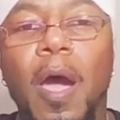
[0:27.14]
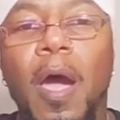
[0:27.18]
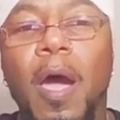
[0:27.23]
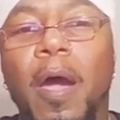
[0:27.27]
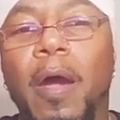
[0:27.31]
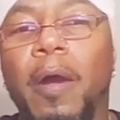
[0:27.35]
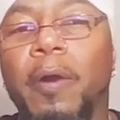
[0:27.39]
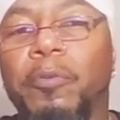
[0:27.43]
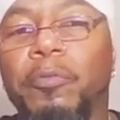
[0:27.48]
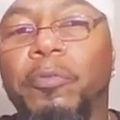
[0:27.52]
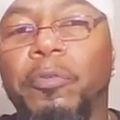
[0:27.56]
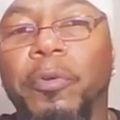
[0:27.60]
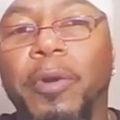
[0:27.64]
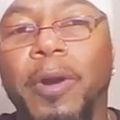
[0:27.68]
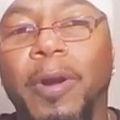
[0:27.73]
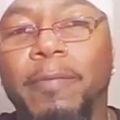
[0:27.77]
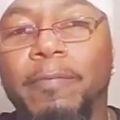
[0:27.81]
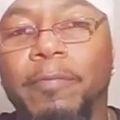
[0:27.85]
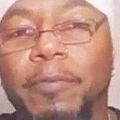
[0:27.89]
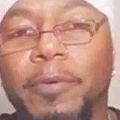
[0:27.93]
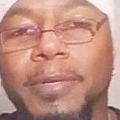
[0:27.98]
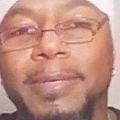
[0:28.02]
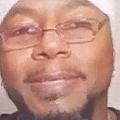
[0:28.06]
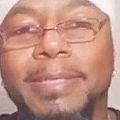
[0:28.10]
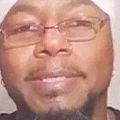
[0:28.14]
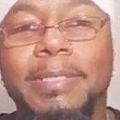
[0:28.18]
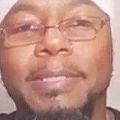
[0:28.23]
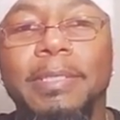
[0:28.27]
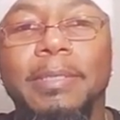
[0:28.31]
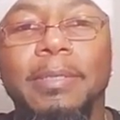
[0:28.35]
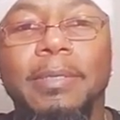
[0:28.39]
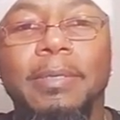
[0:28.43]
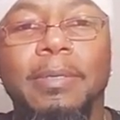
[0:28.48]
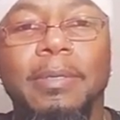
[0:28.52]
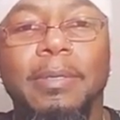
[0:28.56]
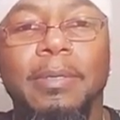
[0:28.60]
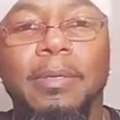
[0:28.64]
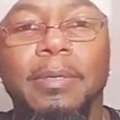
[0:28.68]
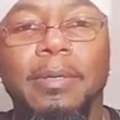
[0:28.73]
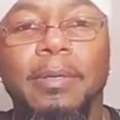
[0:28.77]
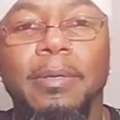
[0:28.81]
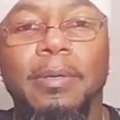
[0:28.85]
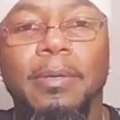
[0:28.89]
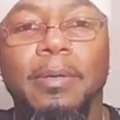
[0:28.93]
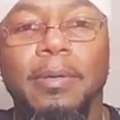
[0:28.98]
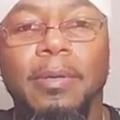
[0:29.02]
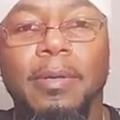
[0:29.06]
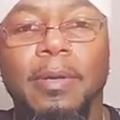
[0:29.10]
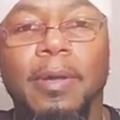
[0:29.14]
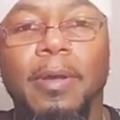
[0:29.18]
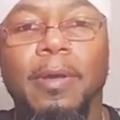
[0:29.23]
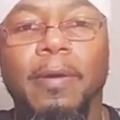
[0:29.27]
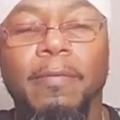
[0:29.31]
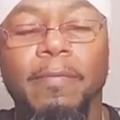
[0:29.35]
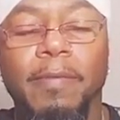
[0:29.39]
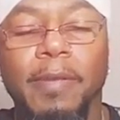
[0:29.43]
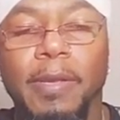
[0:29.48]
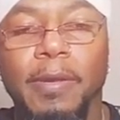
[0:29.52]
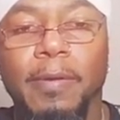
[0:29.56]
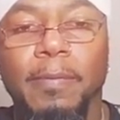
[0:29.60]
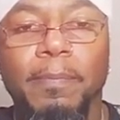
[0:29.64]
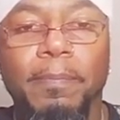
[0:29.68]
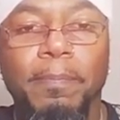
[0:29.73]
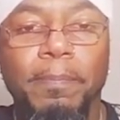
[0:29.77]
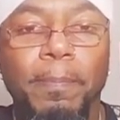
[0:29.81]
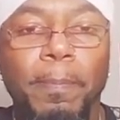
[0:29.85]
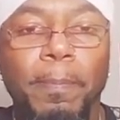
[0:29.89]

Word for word: our reverence of Him.